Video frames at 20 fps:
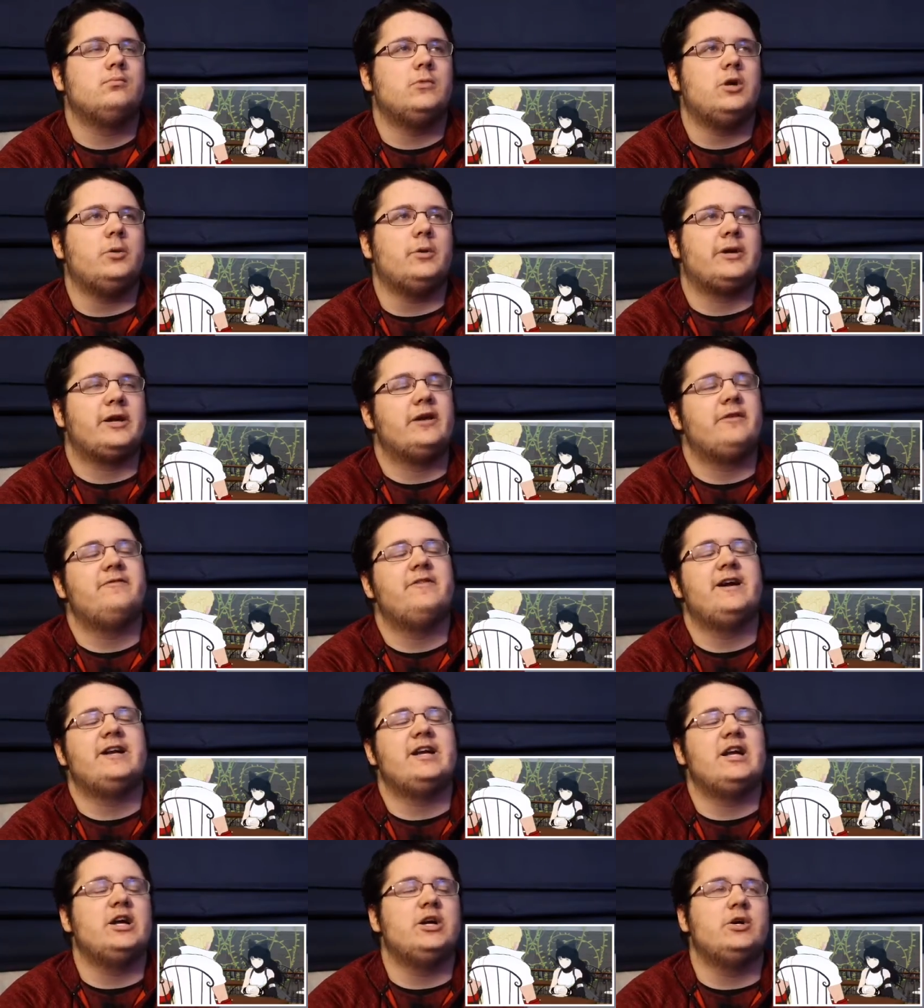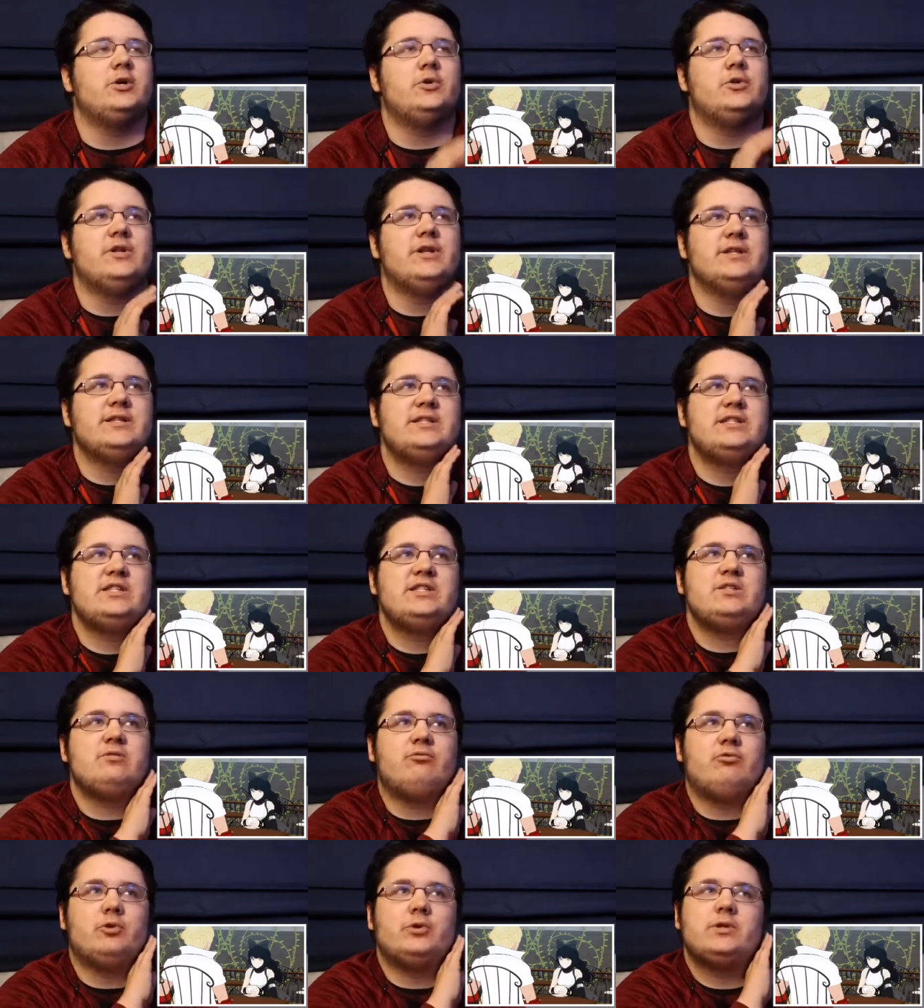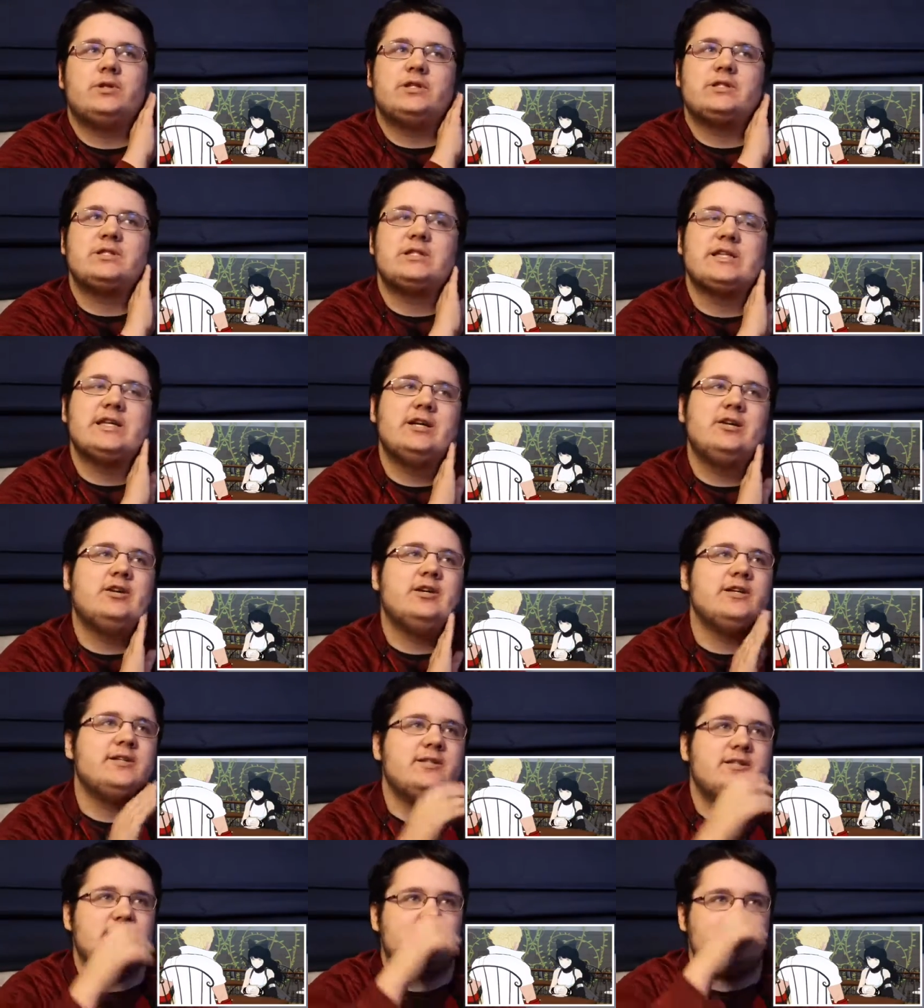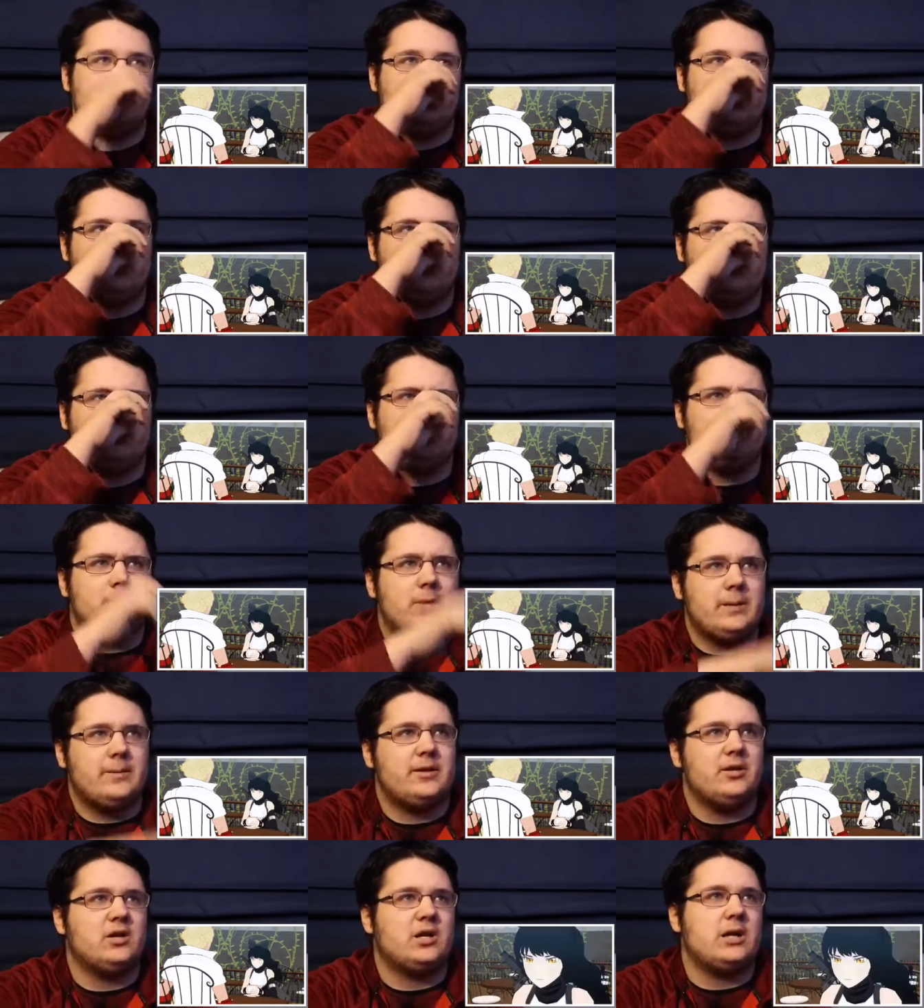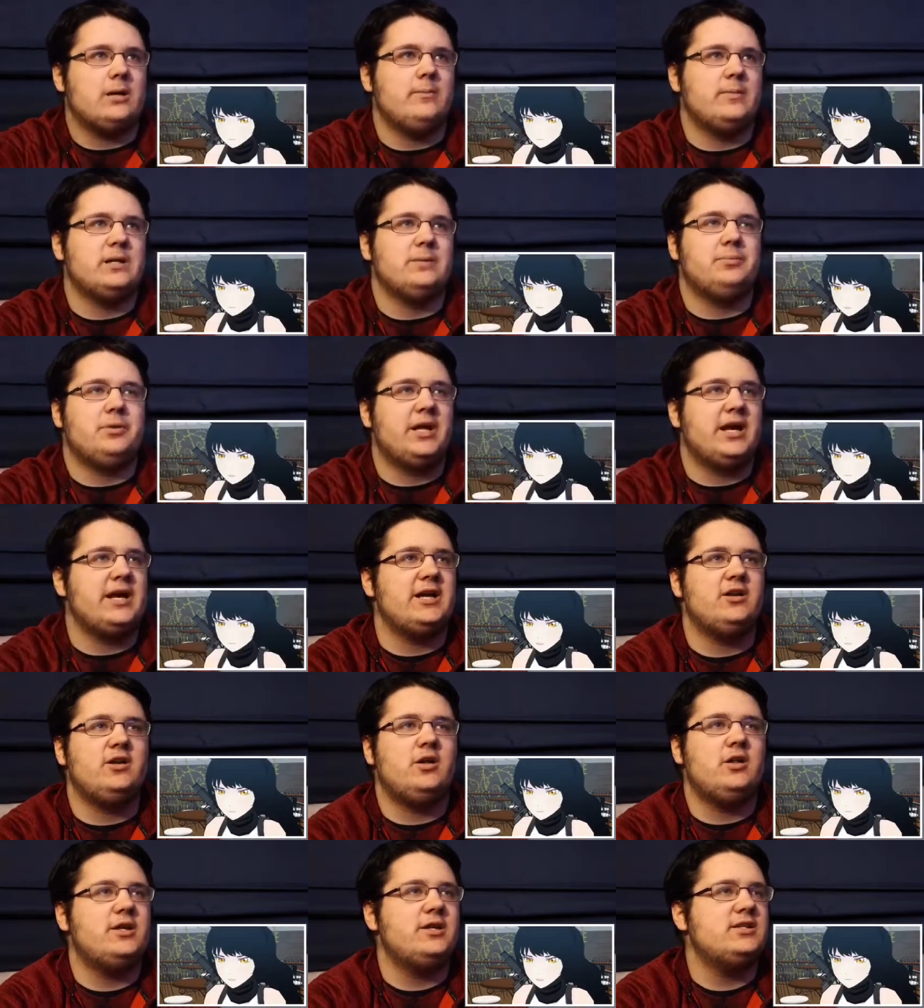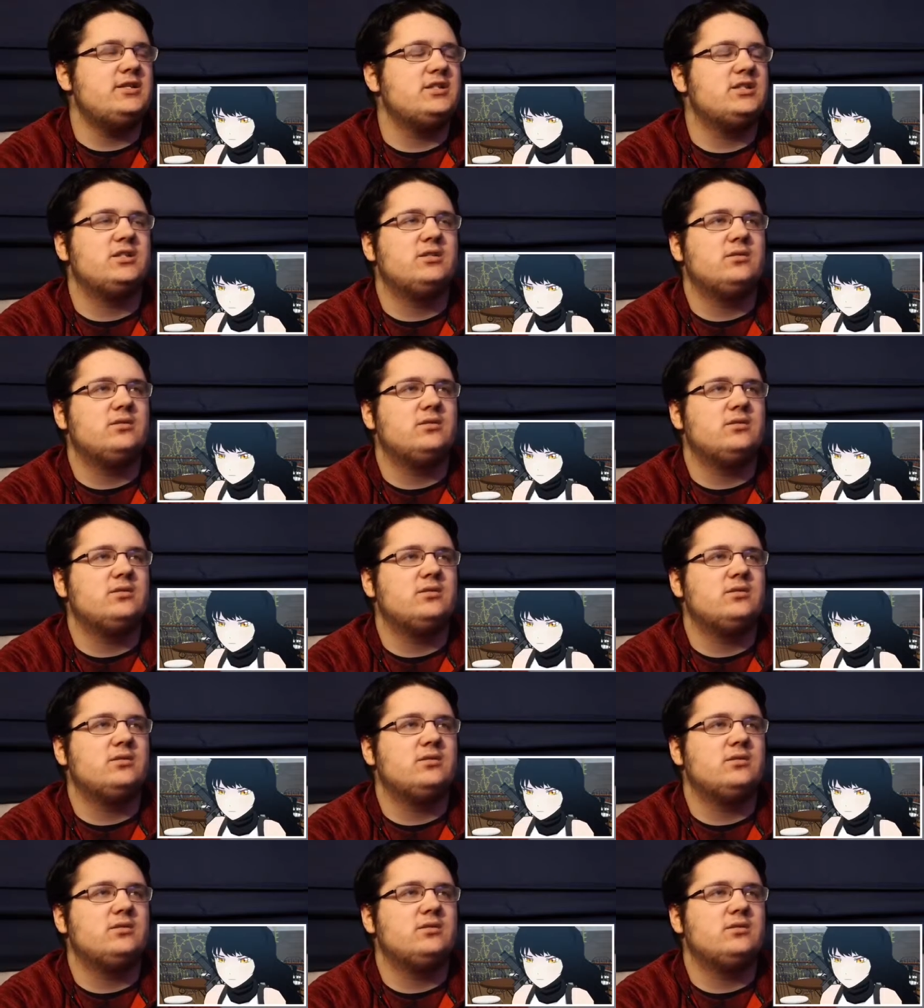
Are we going to find out who this ruthless leader is? Maybe he'll come into play in all this?